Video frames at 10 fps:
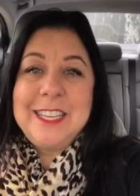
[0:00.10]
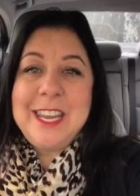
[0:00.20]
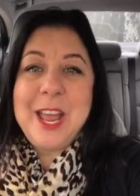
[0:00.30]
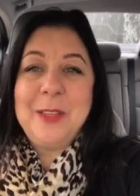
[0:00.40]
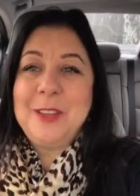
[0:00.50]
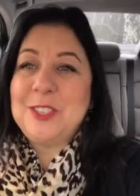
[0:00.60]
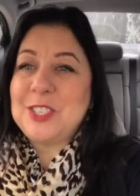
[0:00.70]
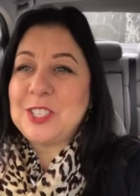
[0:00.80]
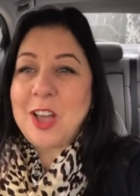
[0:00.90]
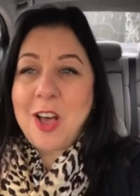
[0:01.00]
you know, they're
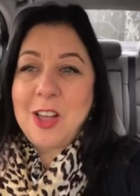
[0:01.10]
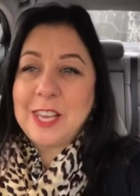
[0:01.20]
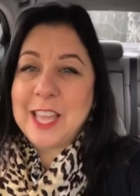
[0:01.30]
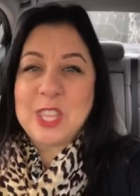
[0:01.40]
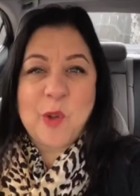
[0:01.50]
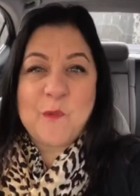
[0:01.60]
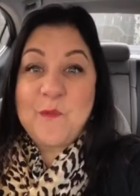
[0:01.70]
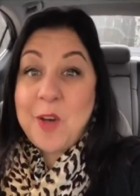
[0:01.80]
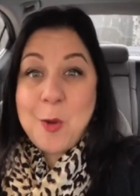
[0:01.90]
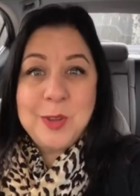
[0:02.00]
just all like, they're
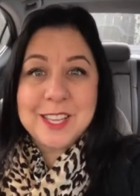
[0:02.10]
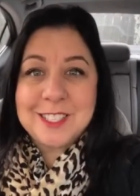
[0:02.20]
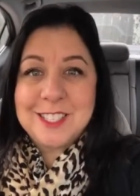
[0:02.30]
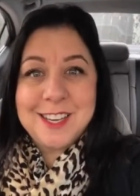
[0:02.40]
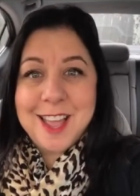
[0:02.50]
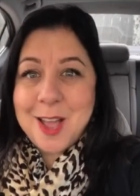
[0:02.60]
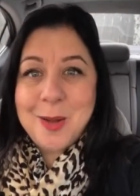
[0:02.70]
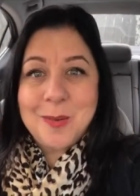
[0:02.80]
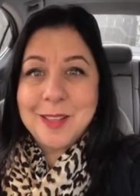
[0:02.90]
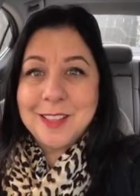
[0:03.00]
focused, you
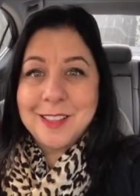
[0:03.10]
know?